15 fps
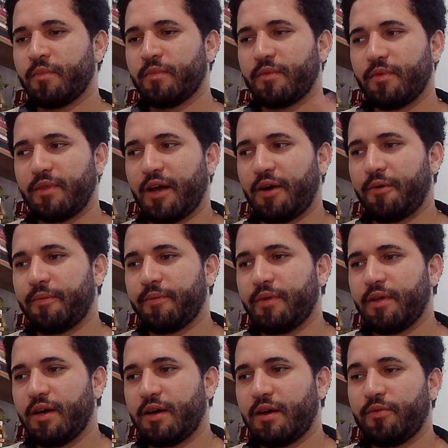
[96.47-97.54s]
Now,
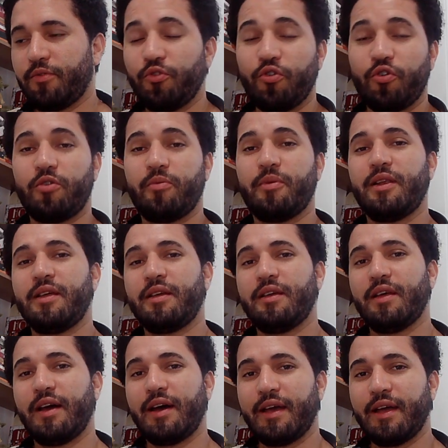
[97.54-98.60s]

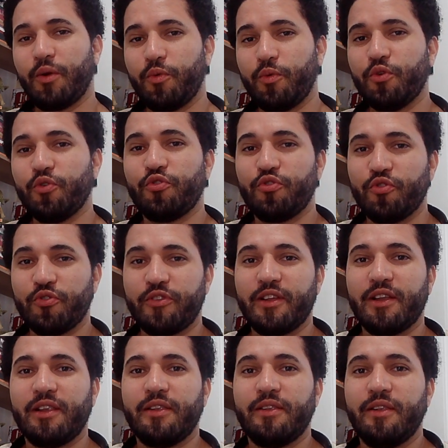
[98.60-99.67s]
normally I will do
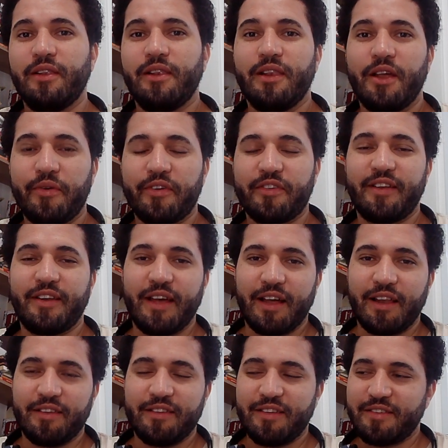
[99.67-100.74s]
the lyrics
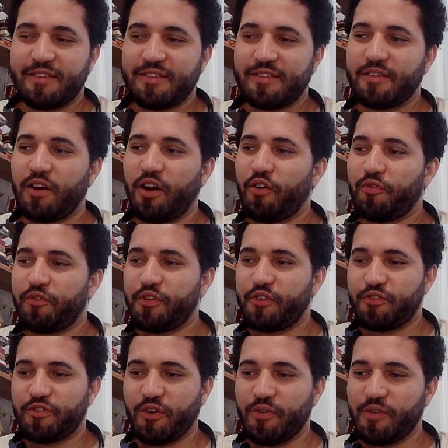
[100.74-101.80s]
analysis of the
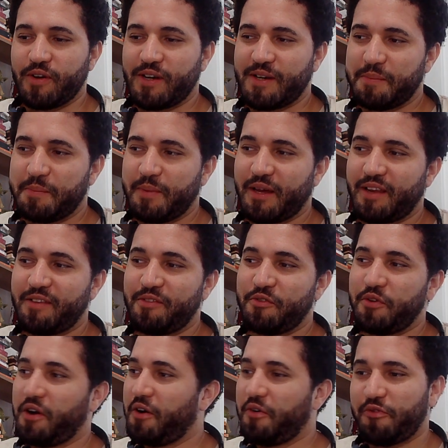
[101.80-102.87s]
song,
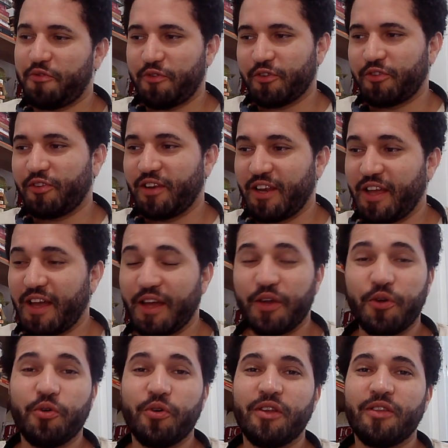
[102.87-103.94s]
but unfortunately I
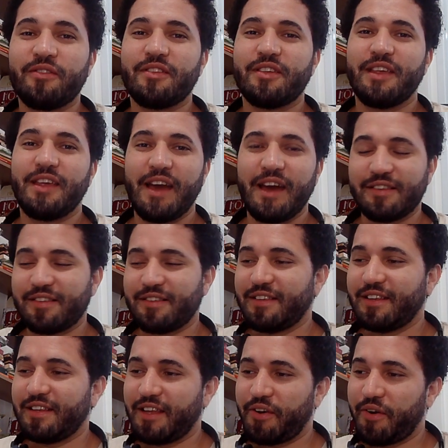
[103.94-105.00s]
couldn't get
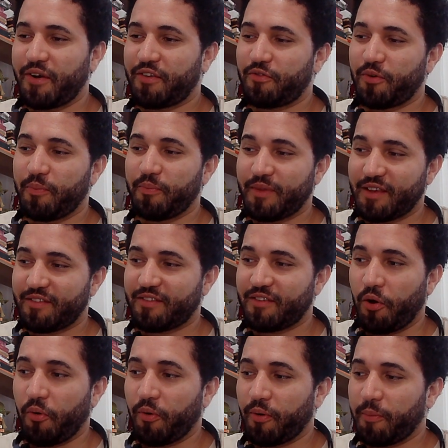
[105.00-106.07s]
the lyrics from this
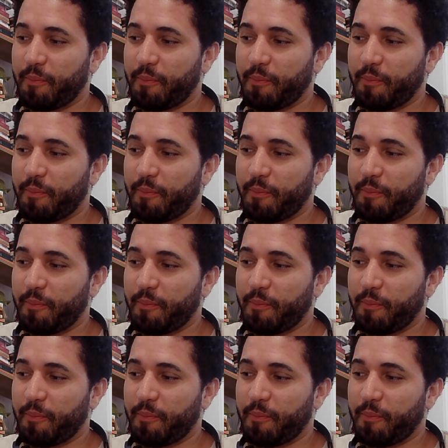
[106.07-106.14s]
song.